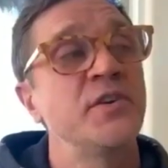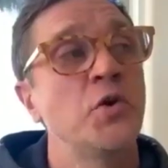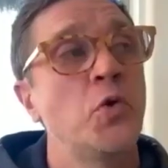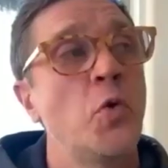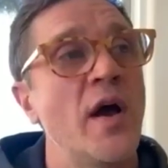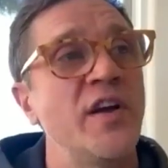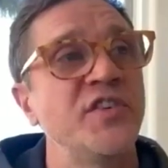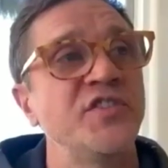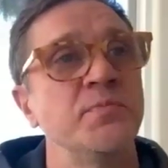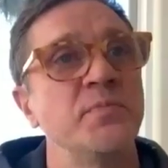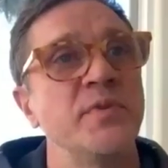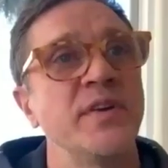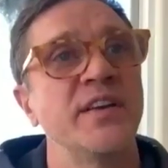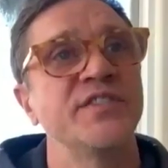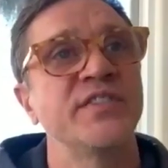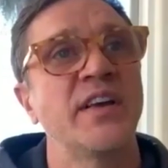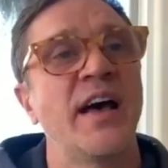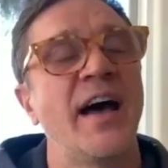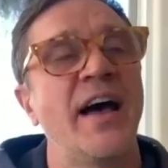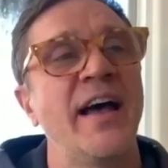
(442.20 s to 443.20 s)
question,
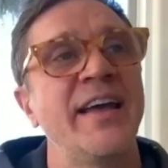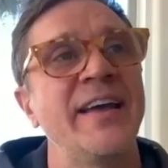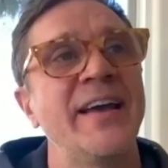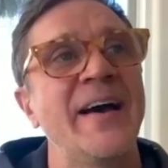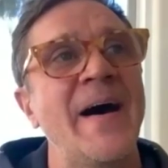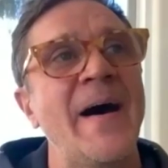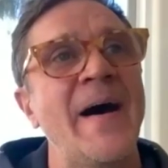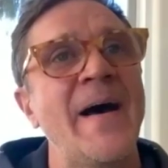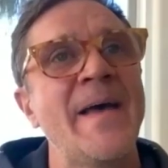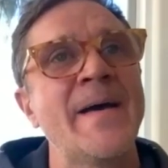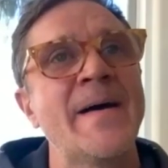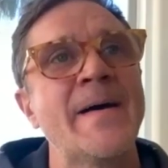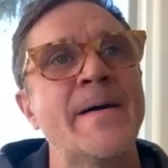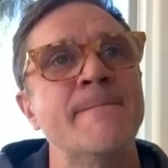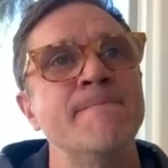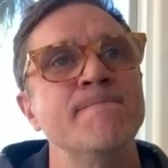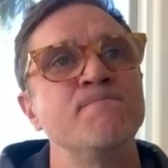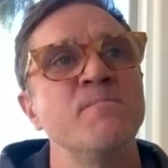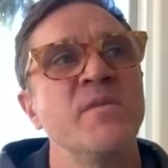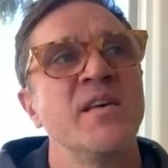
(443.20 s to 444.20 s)
because I
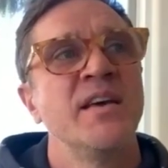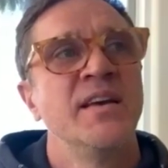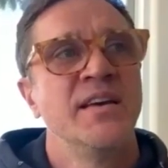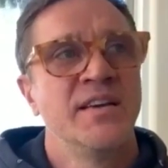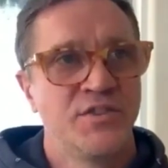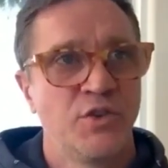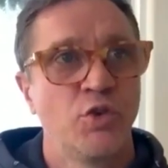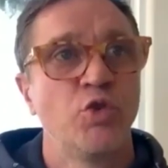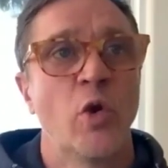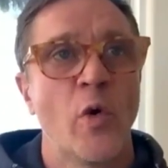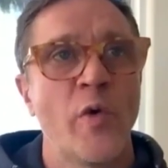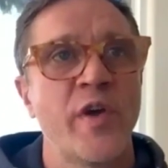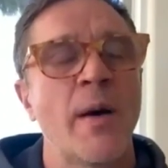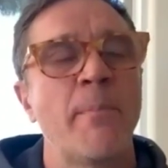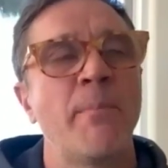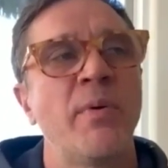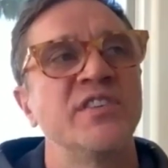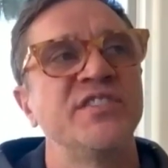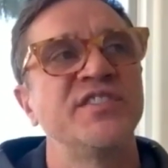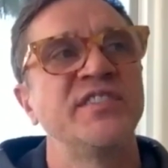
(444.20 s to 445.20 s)
growing
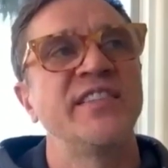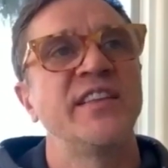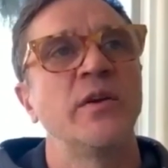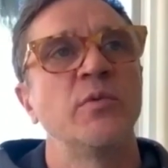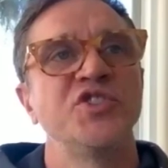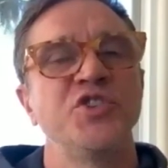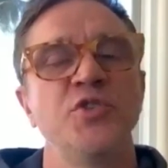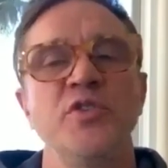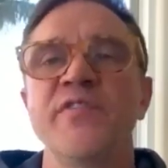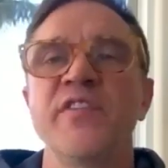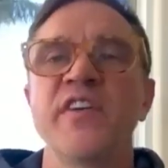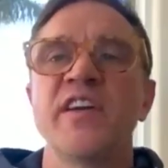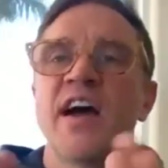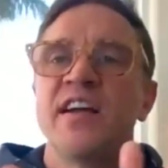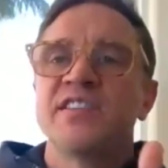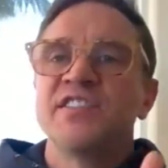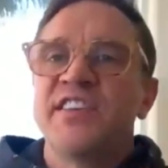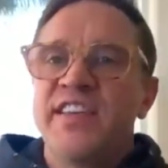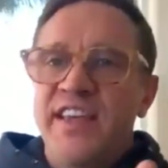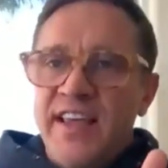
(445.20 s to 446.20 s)
up on set, there was 2 different
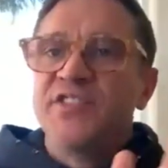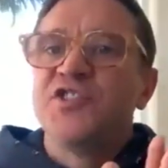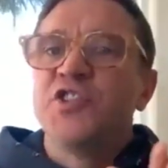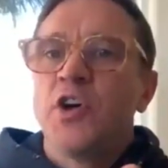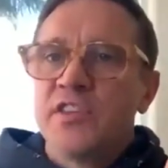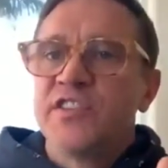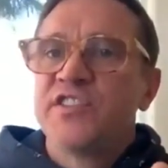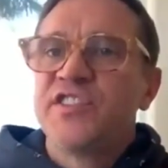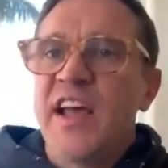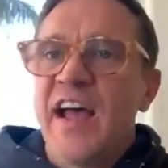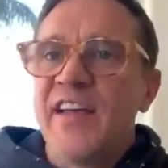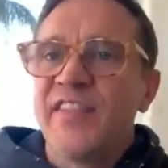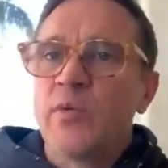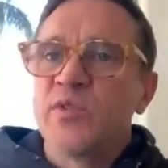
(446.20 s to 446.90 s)
kinds of kids on set.